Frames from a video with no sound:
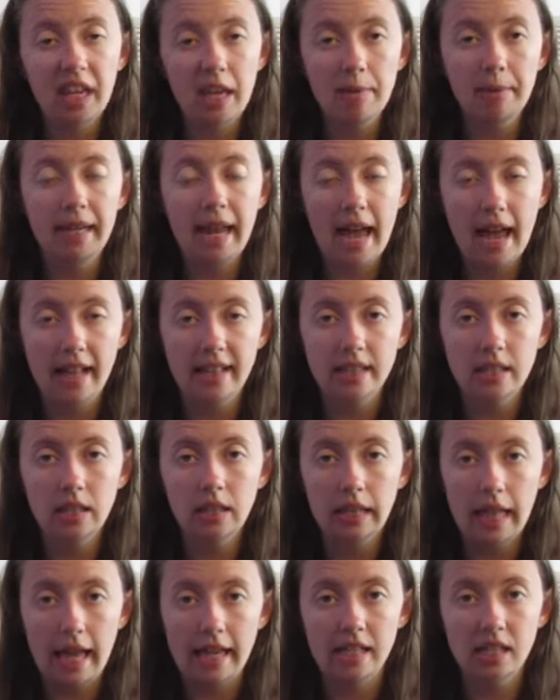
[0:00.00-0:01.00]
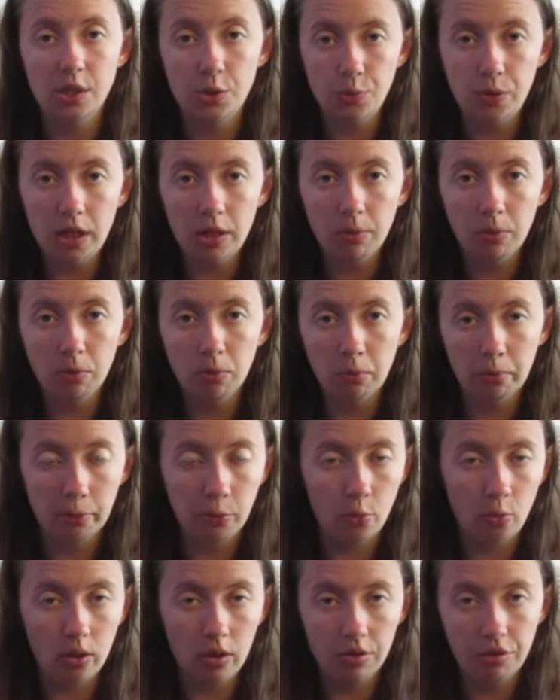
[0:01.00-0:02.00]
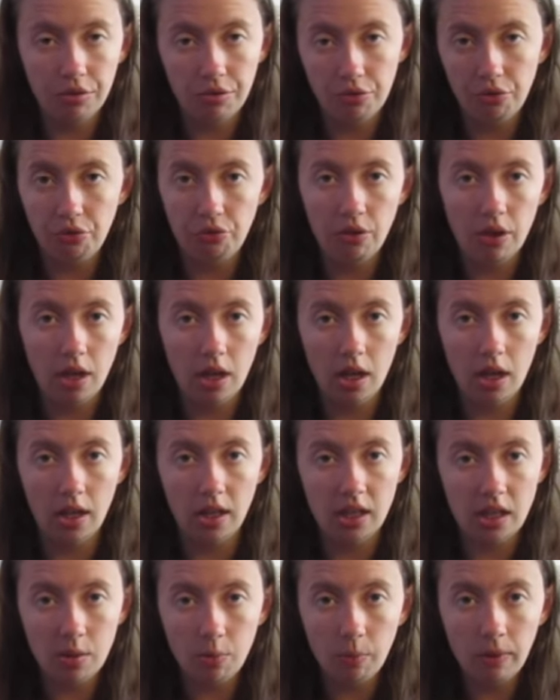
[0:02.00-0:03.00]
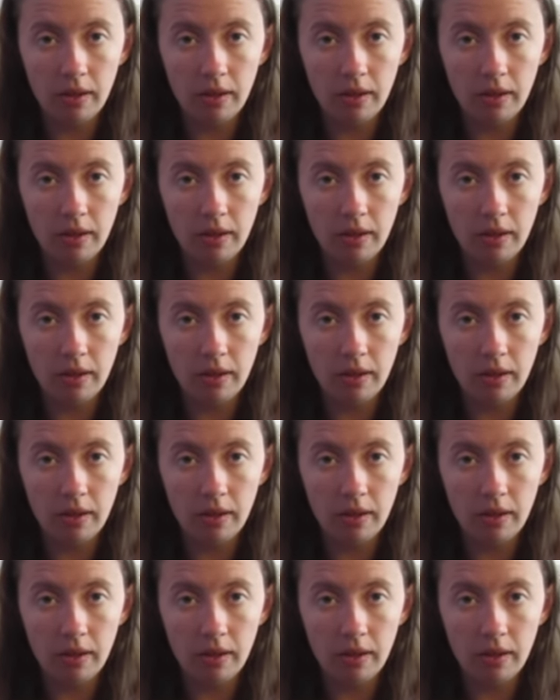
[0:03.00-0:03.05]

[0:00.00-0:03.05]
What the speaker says: came in handy last week when we were going through a heat